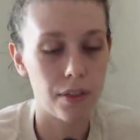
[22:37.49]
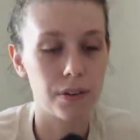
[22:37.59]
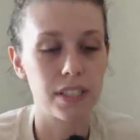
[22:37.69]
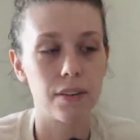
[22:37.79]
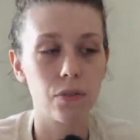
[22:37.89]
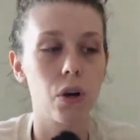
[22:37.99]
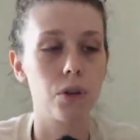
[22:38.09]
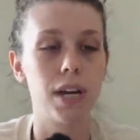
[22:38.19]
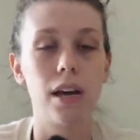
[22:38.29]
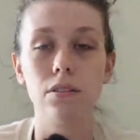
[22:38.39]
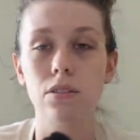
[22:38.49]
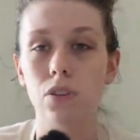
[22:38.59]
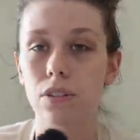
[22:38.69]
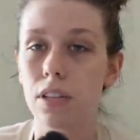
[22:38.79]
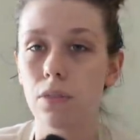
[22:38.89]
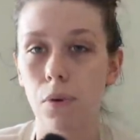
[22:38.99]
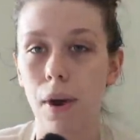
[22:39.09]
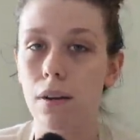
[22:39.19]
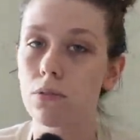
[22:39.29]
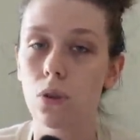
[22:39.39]
There are several hotels dotted
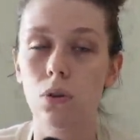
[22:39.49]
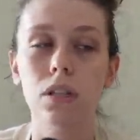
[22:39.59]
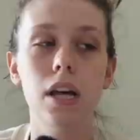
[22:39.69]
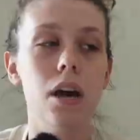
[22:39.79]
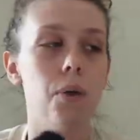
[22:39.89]
throughout Seoul,